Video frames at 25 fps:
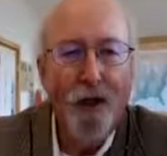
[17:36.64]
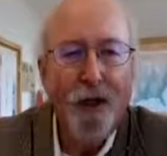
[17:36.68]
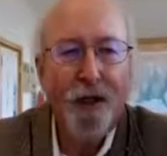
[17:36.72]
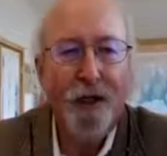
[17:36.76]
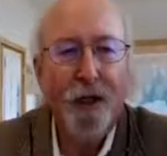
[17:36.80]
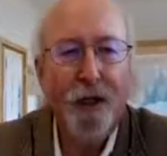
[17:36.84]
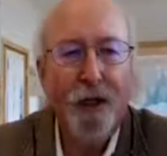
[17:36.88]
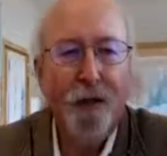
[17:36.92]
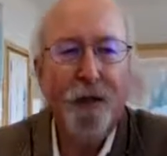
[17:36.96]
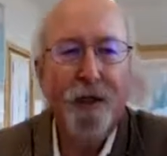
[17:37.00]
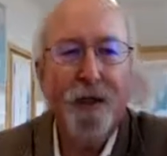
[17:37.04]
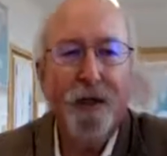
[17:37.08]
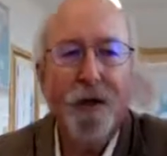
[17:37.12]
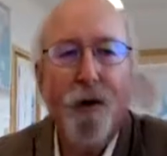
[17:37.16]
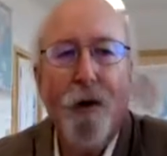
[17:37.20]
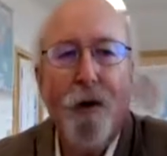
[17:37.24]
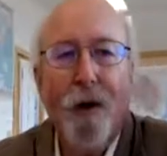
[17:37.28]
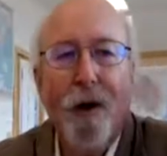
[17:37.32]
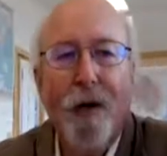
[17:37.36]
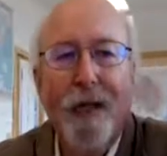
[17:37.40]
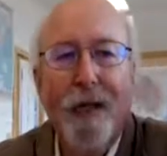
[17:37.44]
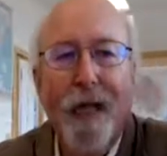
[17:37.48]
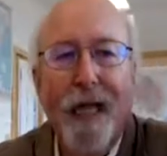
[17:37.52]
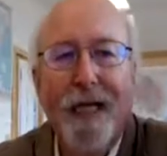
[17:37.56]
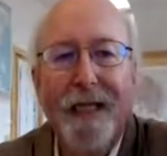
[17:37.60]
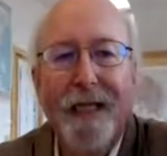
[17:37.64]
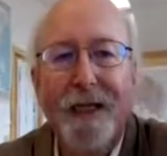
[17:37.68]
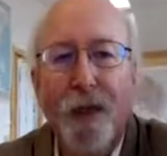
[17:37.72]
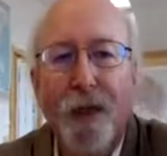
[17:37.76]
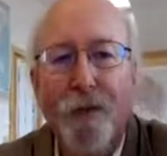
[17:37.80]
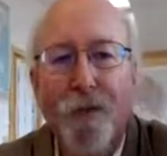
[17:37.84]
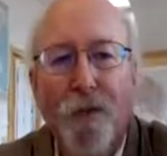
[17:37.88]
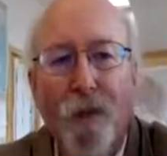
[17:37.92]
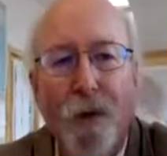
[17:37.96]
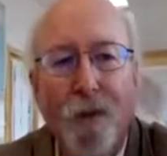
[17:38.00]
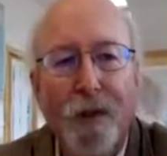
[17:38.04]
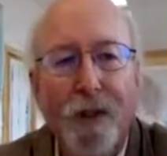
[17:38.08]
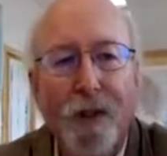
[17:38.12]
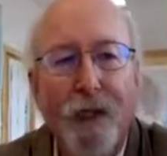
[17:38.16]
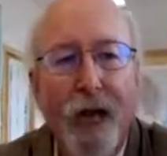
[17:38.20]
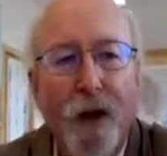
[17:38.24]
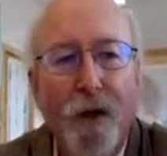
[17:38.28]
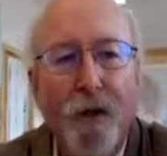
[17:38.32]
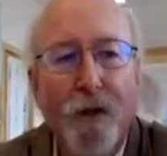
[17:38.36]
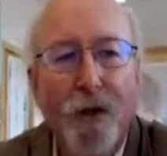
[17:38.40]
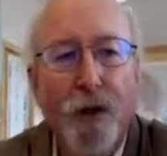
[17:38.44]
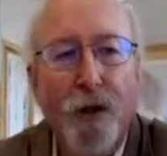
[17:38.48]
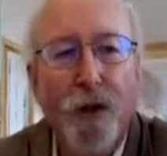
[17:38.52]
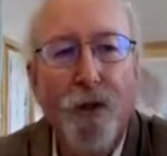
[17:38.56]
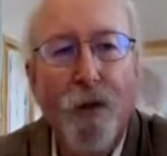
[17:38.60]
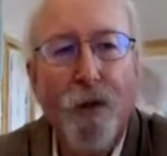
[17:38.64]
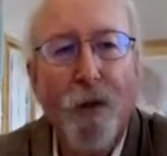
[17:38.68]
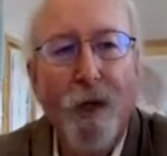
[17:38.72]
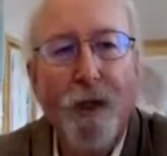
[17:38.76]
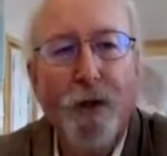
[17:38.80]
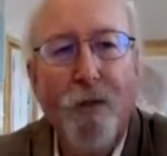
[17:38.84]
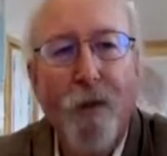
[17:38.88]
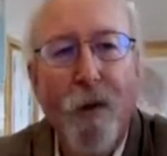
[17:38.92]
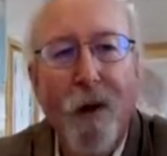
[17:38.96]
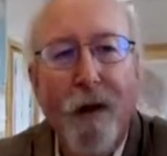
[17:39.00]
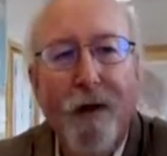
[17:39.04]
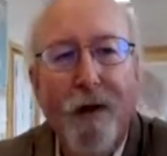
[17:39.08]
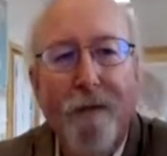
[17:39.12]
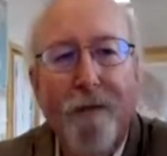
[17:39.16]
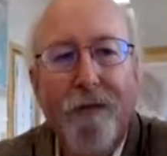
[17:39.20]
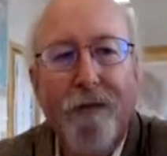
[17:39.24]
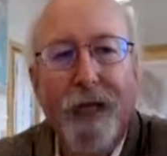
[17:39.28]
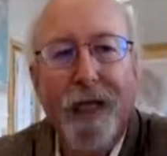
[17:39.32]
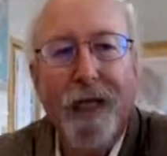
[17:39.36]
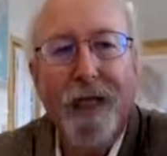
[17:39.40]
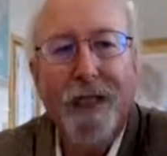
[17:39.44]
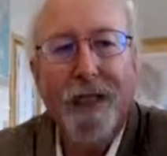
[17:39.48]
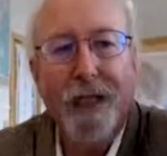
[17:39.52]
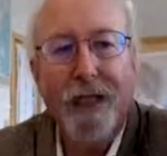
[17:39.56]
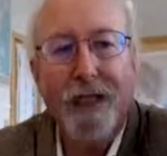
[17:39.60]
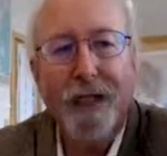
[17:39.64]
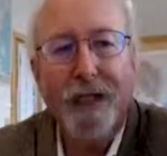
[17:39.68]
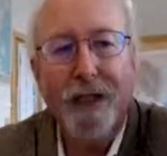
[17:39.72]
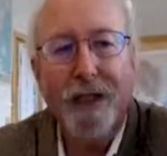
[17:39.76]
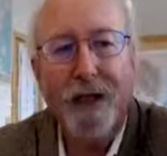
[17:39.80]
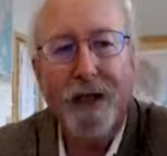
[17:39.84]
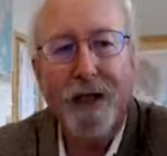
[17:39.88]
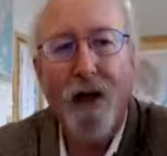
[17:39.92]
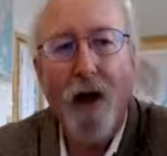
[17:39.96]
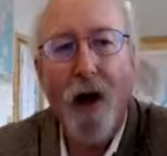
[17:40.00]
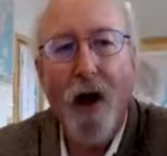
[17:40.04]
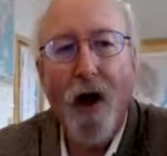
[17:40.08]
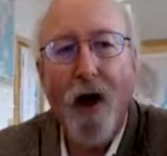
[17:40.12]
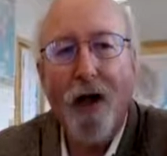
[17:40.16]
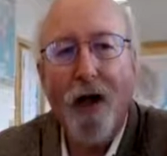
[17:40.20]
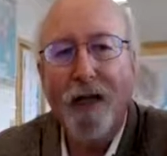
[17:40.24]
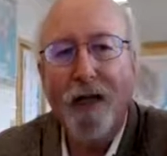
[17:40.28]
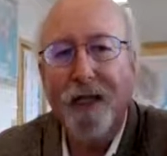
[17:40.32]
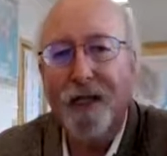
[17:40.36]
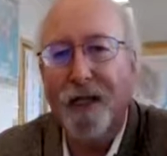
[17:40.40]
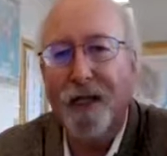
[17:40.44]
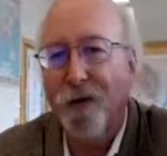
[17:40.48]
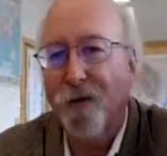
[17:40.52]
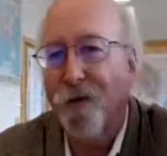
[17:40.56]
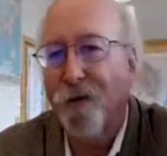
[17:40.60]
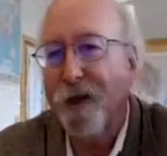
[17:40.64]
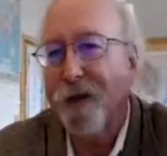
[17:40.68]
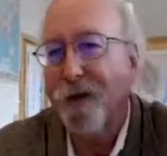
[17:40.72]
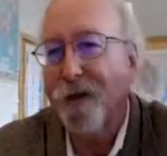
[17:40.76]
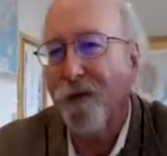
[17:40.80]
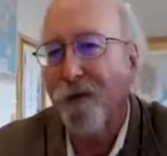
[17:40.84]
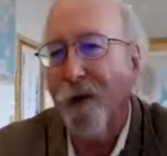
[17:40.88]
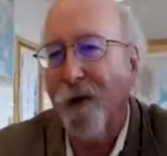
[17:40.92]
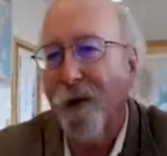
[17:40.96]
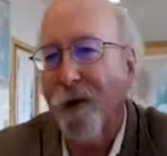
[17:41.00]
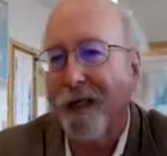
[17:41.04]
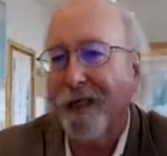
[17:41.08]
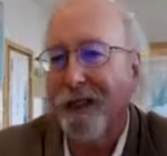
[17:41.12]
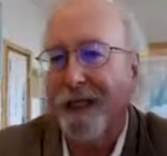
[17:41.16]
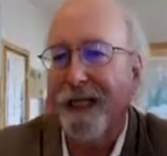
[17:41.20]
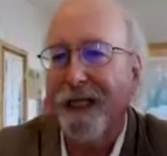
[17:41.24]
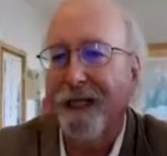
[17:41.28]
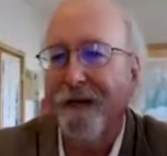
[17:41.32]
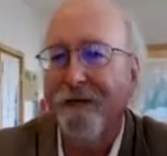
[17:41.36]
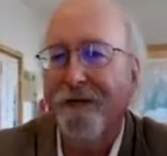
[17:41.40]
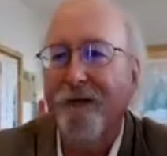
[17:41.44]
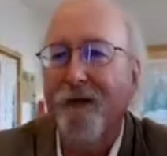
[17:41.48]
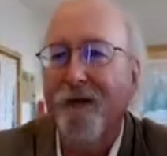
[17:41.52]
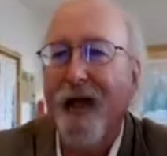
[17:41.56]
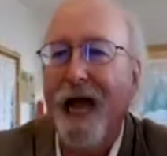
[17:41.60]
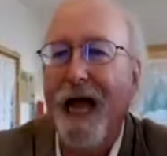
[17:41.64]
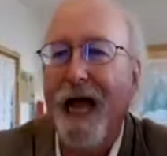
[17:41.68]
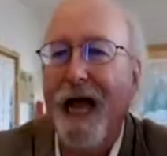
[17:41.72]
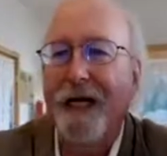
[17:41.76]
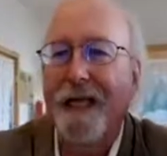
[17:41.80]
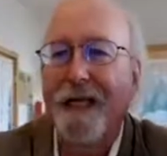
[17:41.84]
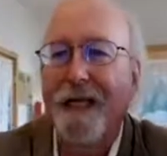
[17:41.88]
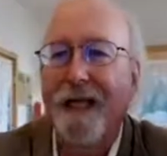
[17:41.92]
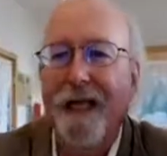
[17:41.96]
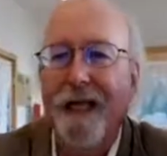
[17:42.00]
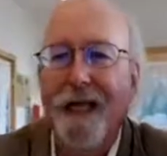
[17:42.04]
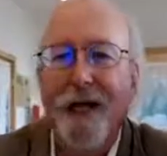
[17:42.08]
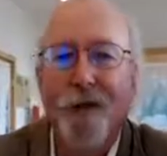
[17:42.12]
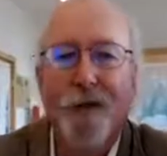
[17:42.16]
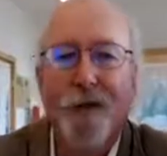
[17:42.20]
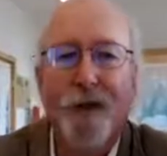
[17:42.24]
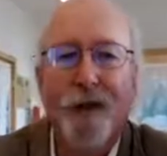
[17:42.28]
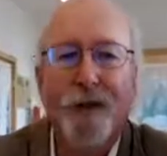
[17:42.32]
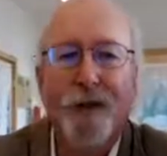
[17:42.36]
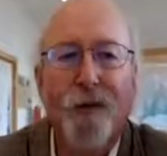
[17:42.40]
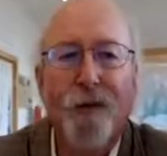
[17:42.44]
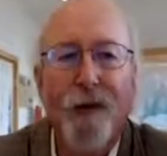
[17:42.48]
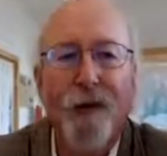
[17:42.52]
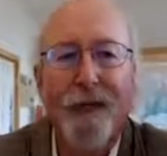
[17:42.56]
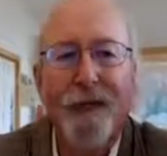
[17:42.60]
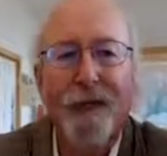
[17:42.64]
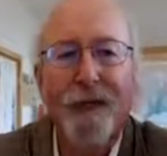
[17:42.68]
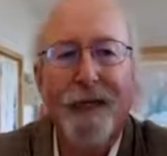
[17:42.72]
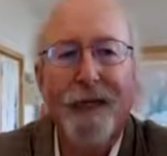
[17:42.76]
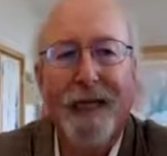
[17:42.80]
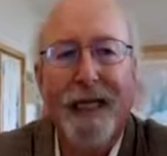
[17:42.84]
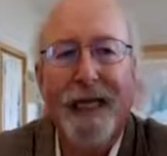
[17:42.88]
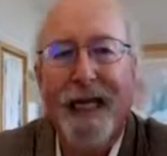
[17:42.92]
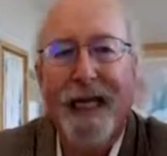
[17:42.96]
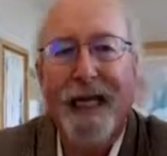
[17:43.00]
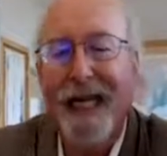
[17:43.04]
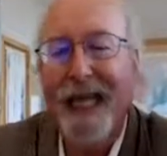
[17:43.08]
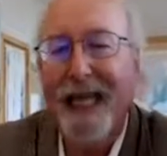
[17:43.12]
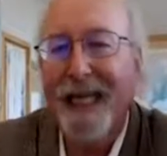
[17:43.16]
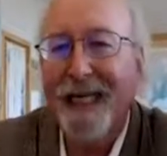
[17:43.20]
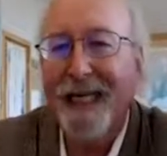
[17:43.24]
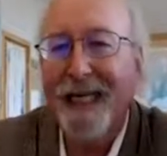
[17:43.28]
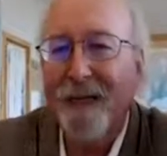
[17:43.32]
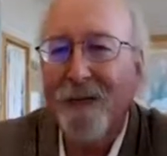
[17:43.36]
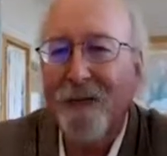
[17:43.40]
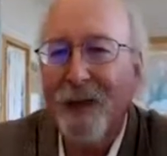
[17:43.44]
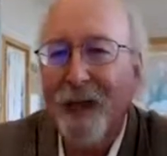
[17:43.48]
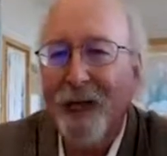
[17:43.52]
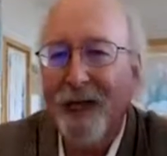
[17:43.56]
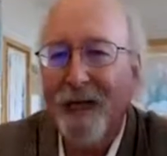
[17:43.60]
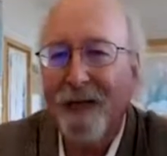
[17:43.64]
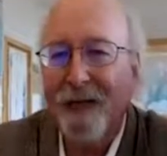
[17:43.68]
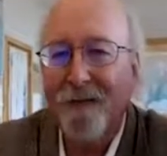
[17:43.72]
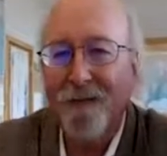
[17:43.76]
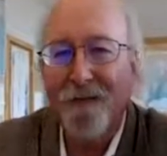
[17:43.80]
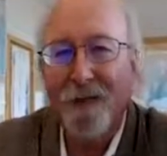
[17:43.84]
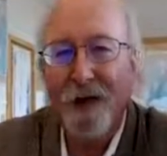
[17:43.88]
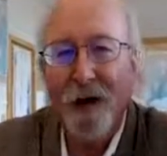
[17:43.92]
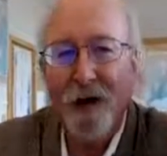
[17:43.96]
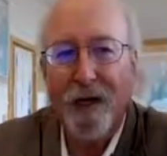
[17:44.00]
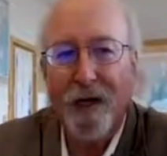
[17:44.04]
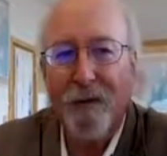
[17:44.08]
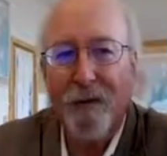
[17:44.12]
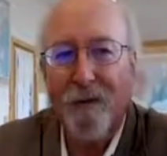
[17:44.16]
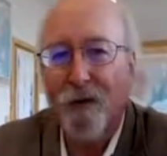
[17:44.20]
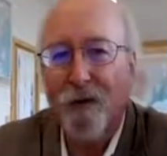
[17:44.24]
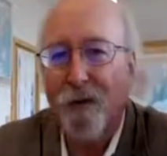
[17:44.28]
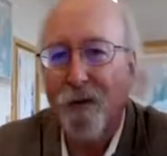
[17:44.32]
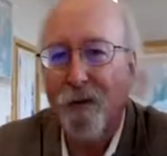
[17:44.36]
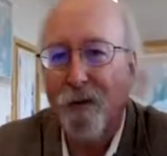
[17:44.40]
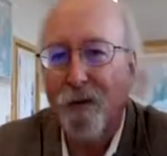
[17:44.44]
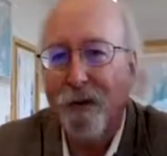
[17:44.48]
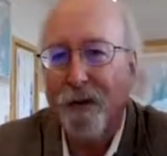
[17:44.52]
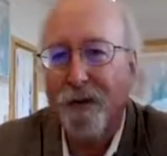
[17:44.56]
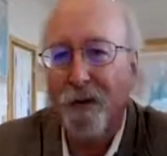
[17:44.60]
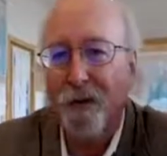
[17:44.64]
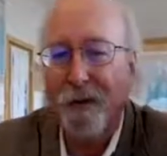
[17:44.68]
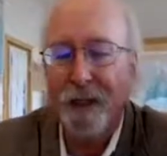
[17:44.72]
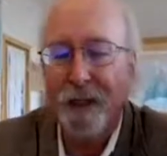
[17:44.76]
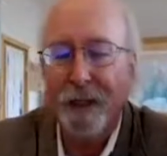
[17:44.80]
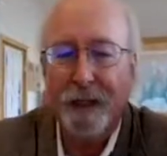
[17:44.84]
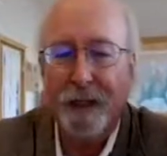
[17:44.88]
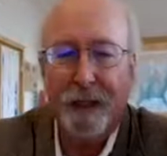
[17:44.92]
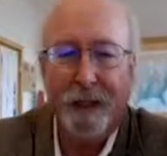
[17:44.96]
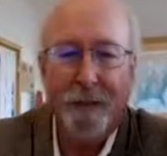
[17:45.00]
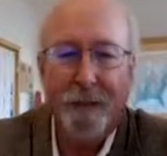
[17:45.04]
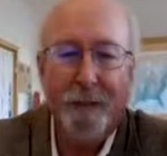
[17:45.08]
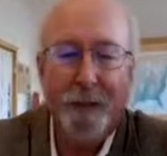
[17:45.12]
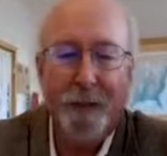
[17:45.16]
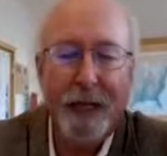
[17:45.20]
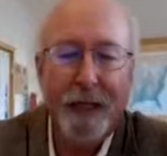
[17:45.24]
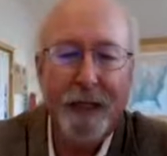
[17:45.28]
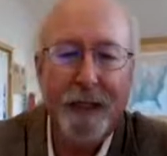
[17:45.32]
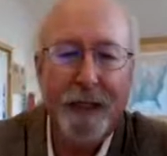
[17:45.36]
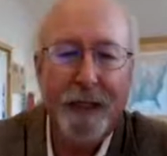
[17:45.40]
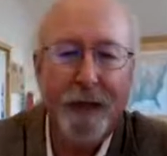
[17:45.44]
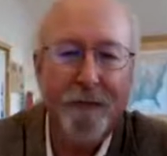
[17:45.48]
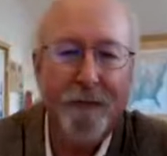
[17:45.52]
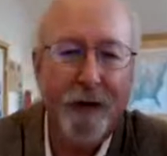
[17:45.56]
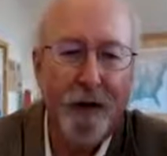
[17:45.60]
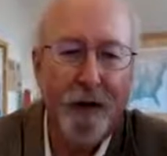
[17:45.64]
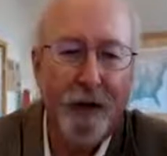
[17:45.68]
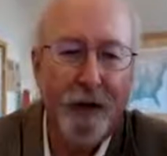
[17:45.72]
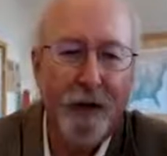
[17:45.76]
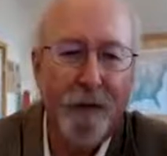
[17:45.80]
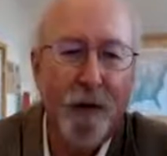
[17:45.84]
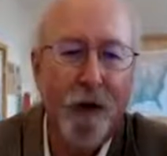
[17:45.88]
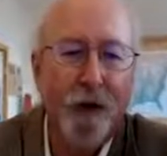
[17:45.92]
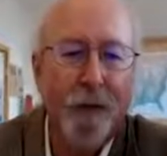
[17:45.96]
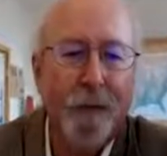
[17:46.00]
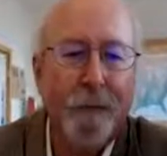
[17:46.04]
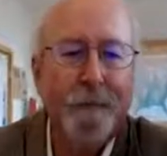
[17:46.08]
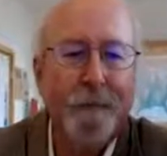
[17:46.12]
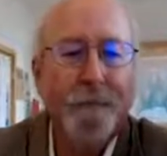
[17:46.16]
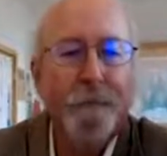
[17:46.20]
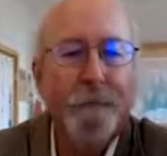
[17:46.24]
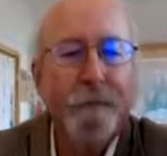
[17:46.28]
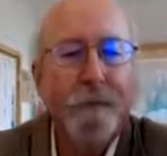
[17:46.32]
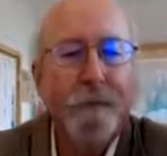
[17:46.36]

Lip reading: this correlation won't tell you which one of these is the cause and which one is the effect, which one's the independent variable and which one's the dependent variable.